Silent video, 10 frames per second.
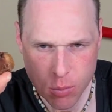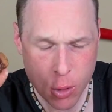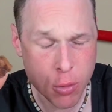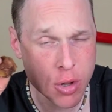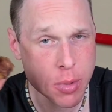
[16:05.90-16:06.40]

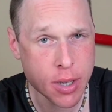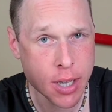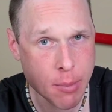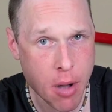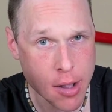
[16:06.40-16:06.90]
Where they're being
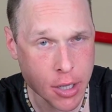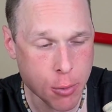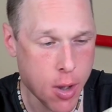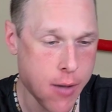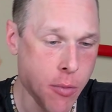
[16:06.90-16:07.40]
hit by a heat
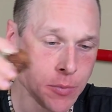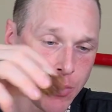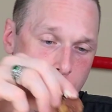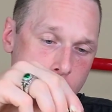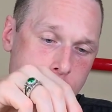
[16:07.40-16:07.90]
wave,
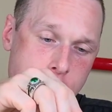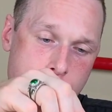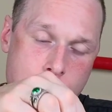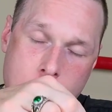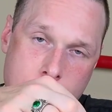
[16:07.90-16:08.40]
and it's like
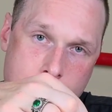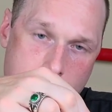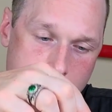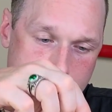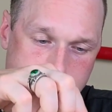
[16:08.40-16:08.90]
record
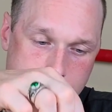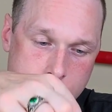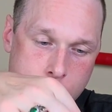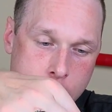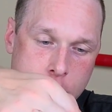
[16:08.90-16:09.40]
high. It's like
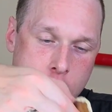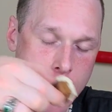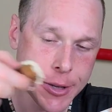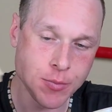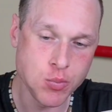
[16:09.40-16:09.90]
record
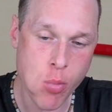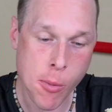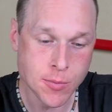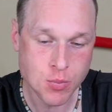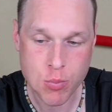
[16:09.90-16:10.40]
high,
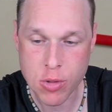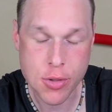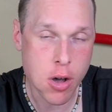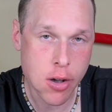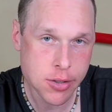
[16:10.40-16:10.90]

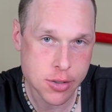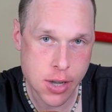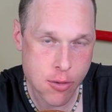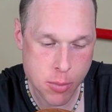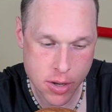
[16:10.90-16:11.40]
the highest it's
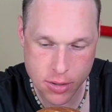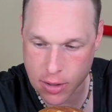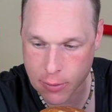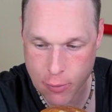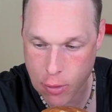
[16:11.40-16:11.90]
ever been in
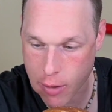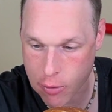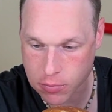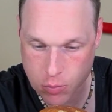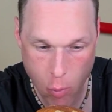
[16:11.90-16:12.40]
like
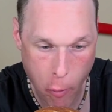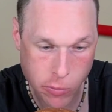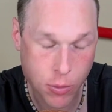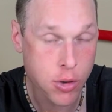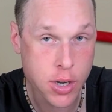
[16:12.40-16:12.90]
forever. But
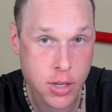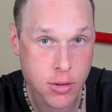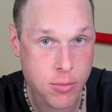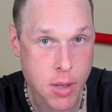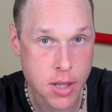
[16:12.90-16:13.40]

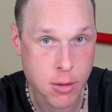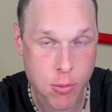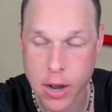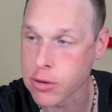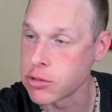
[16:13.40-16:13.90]
they're making
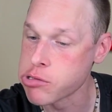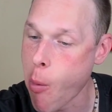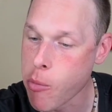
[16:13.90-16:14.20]
records.